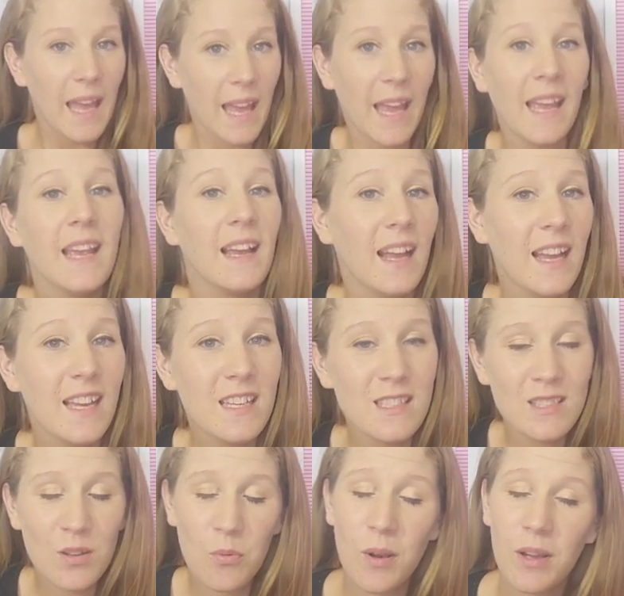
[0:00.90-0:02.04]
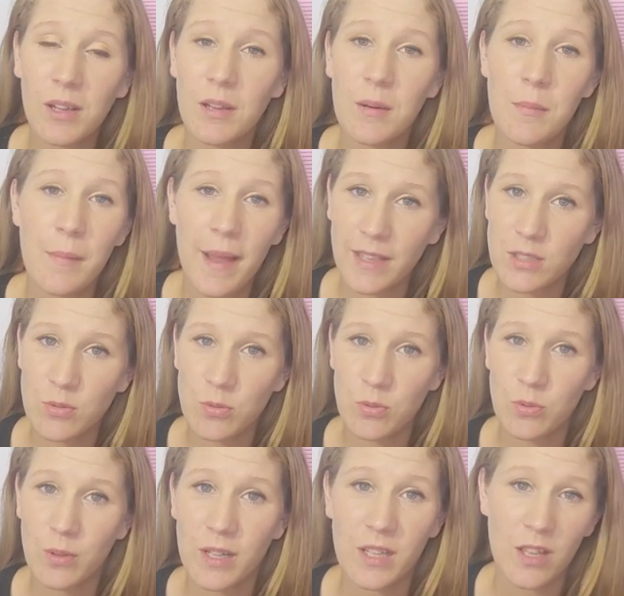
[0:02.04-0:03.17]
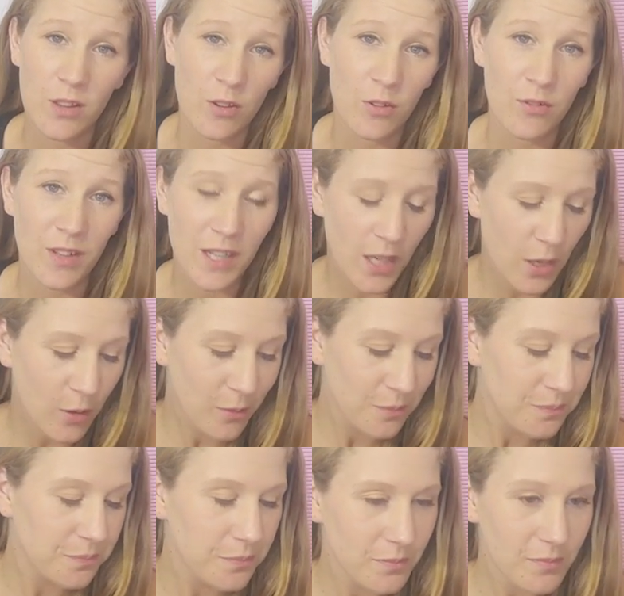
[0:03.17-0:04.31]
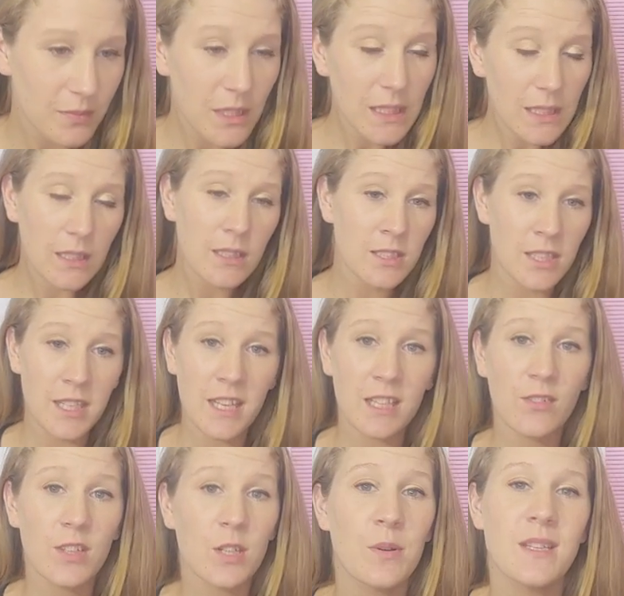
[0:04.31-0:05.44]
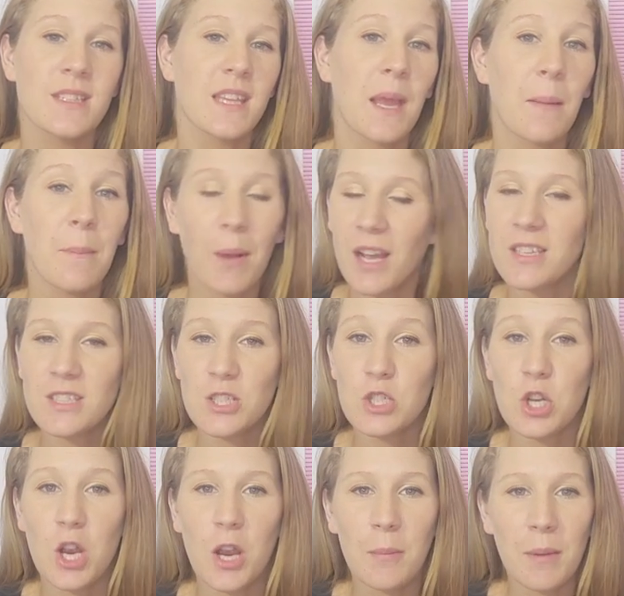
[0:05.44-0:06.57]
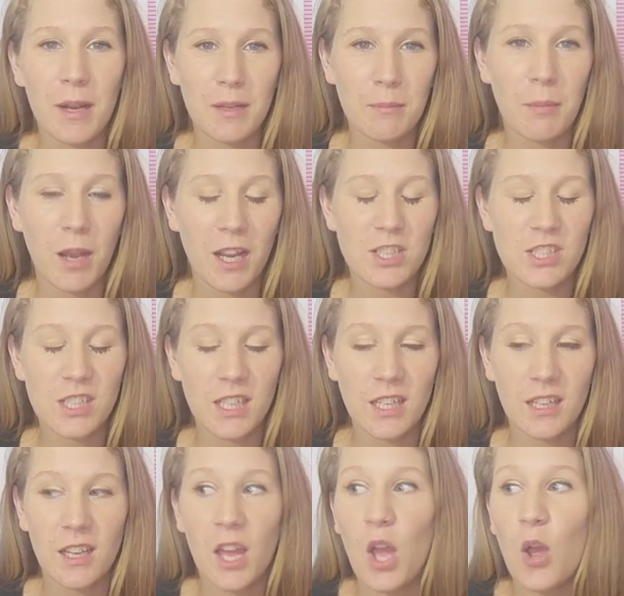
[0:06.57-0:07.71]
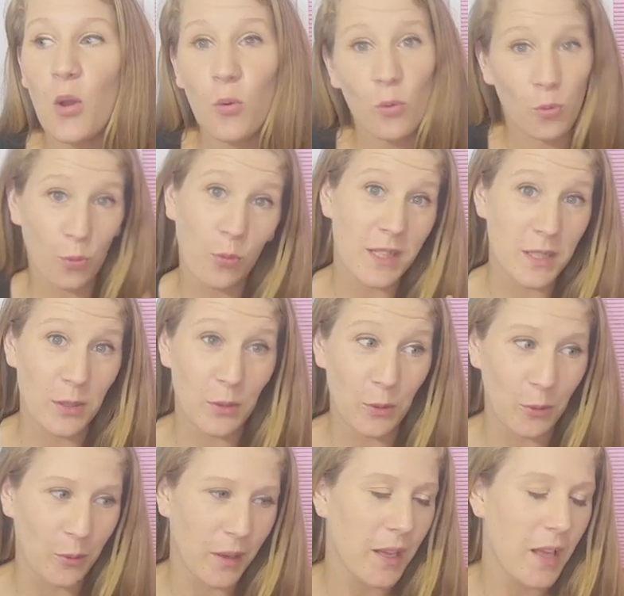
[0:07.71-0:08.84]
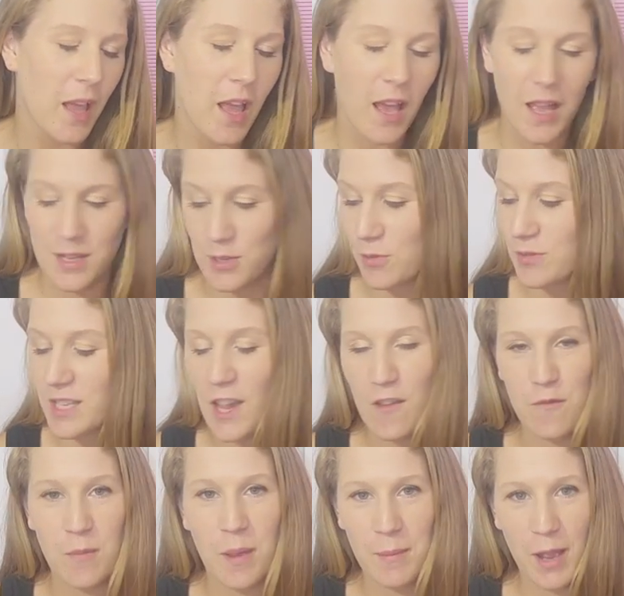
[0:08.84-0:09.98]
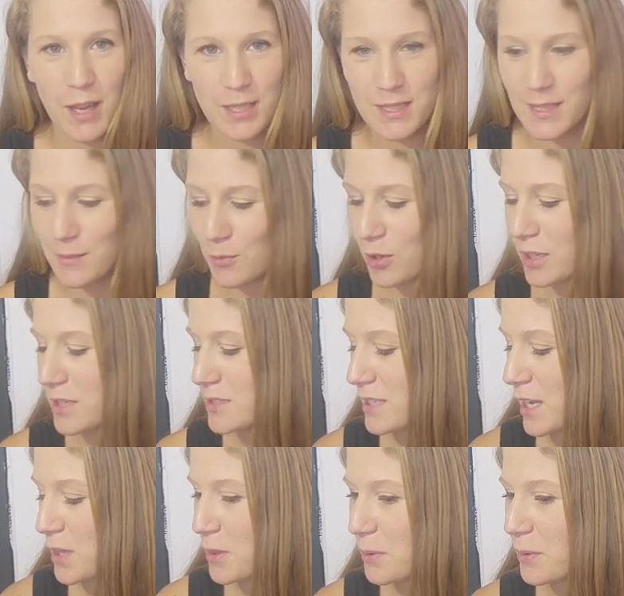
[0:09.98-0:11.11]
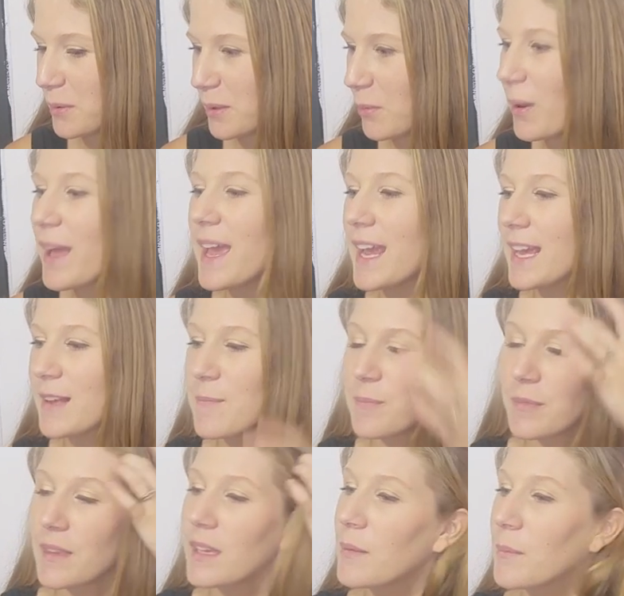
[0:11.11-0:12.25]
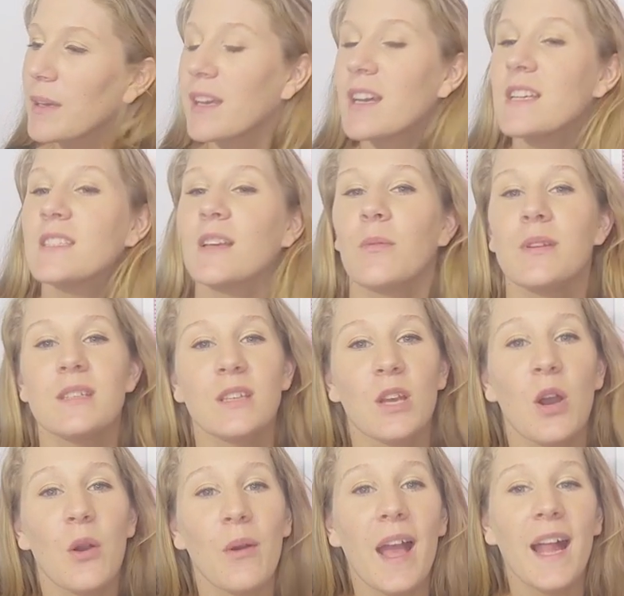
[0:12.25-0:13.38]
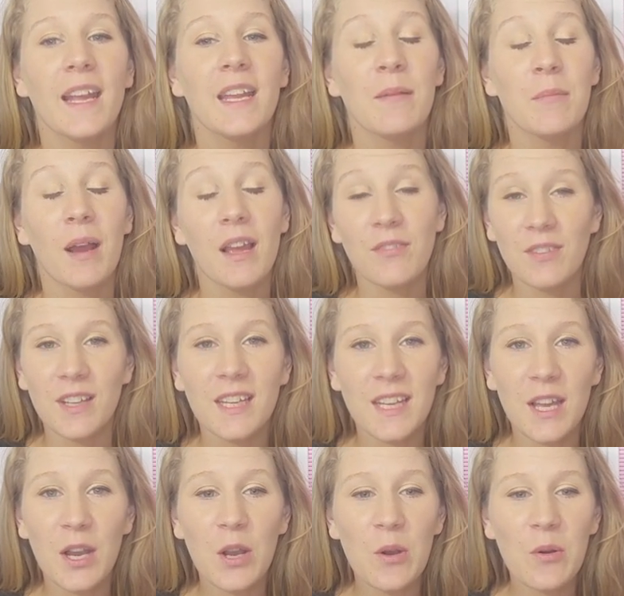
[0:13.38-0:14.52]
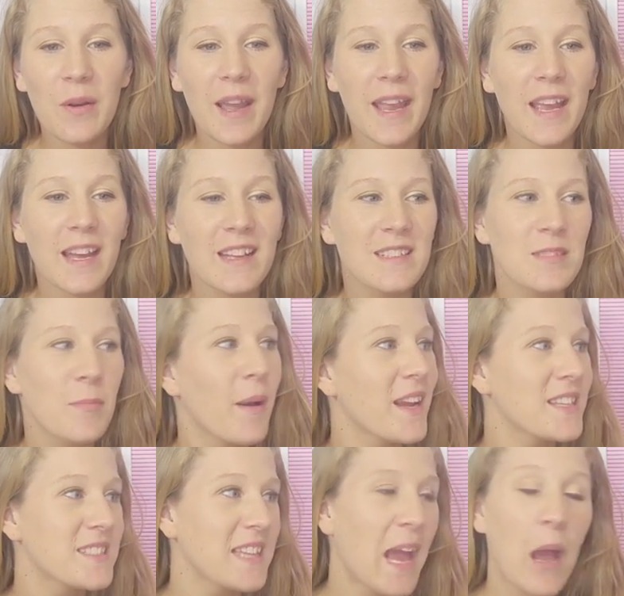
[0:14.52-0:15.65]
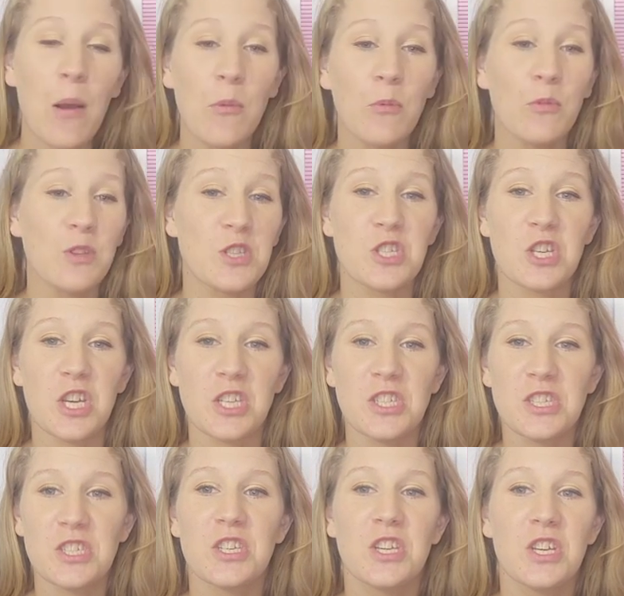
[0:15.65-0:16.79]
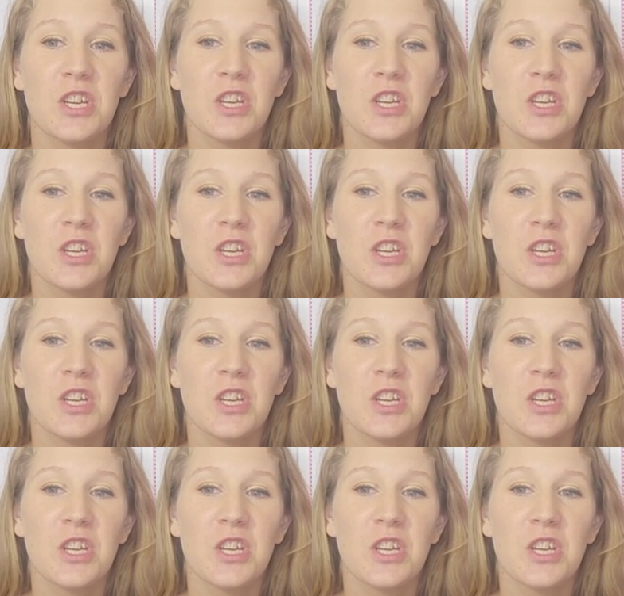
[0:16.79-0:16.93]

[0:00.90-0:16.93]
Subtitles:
Hey guys, welcome back to another video. Today's video is a BoxyCharm unboxing redo. I don't have my box anymore because I threw it away because I went to go edit my video and my sound was just